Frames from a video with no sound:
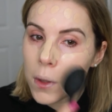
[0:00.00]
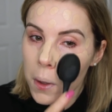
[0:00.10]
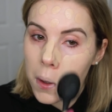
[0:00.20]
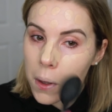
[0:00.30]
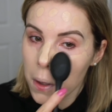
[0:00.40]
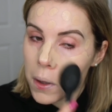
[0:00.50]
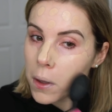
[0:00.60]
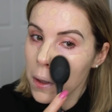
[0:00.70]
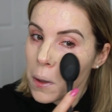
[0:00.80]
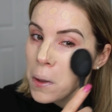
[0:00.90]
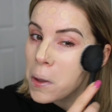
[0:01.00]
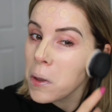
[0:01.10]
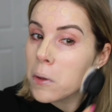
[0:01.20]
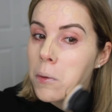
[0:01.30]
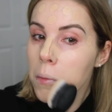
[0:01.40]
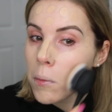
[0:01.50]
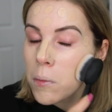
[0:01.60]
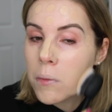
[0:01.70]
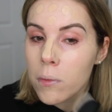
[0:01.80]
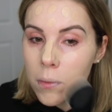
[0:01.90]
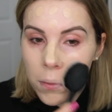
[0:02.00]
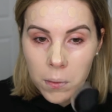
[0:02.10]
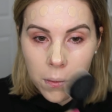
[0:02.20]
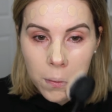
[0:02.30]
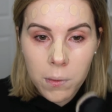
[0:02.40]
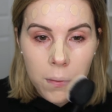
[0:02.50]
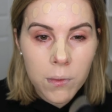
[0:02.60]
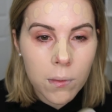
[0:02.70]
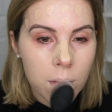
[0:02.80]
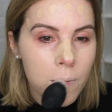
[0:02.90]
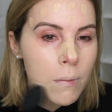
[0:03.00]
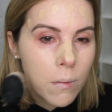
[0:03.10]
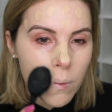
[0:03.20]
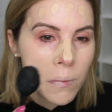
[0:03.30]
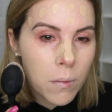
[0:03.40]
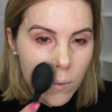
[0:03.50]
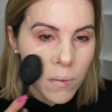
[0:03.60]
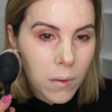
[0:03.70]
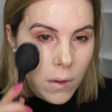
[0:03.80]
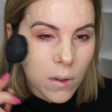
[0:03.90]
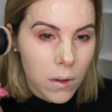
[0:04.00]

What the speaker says: Nobody speaks.